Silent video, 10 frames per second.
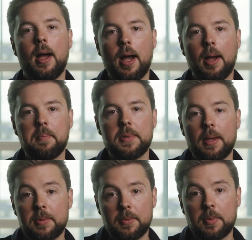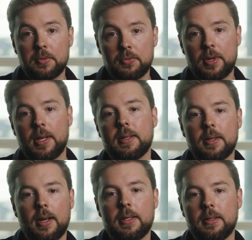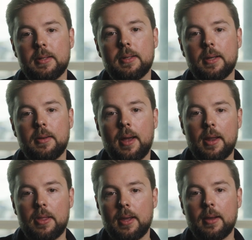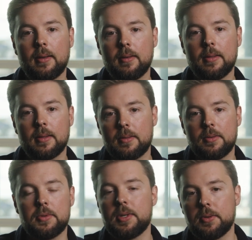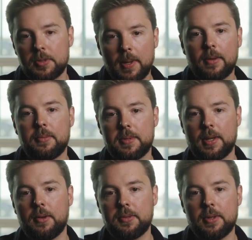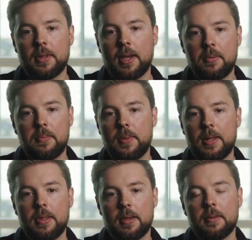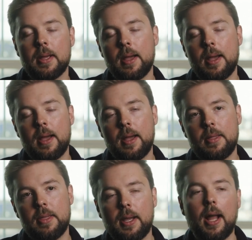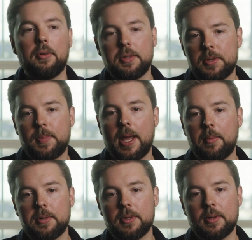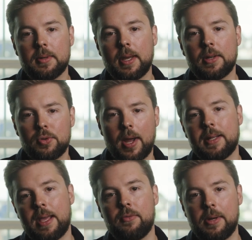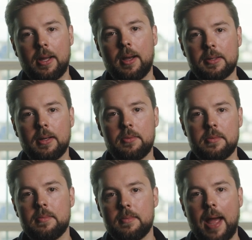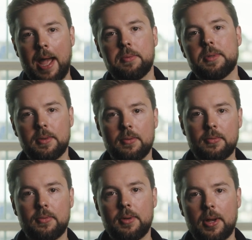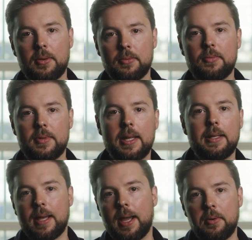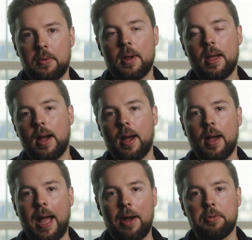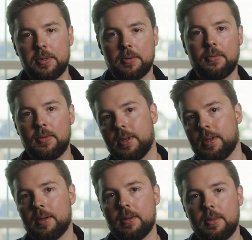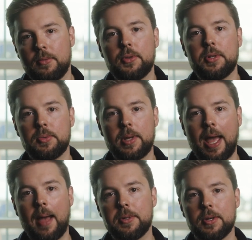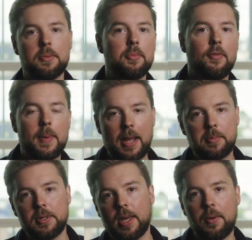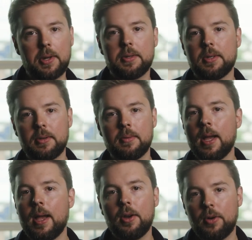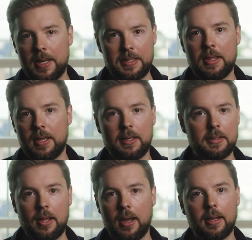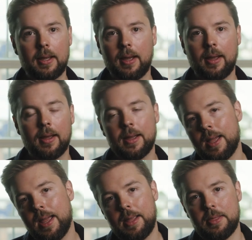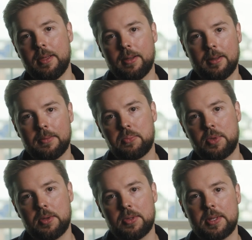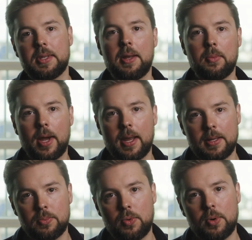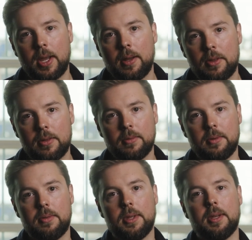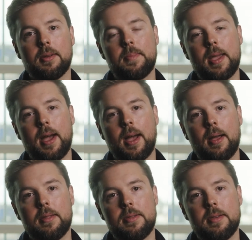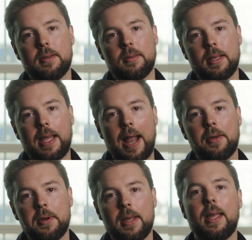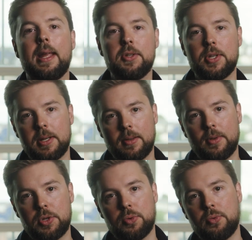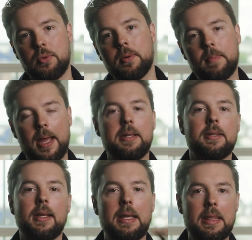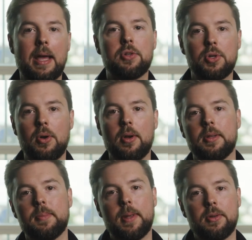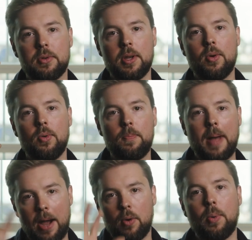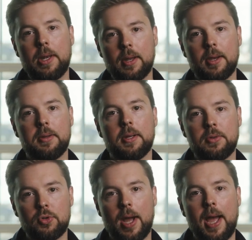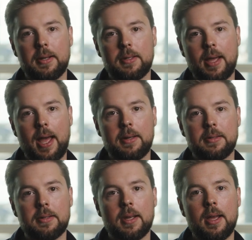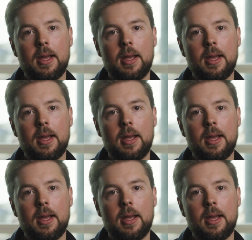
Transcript: Um, so that was something that was really exciting to do, and I think the, the results speak for themselves. That they the the colorist has been able to extract every last little ounce of kind of detail uh, out of the, the footage we captured and we've been able to go in and do crazy things like uh, in the, the, the, scene where he's walking through the, uh, the, the gallery, each individual painting in that shot has been power windowed and tracked and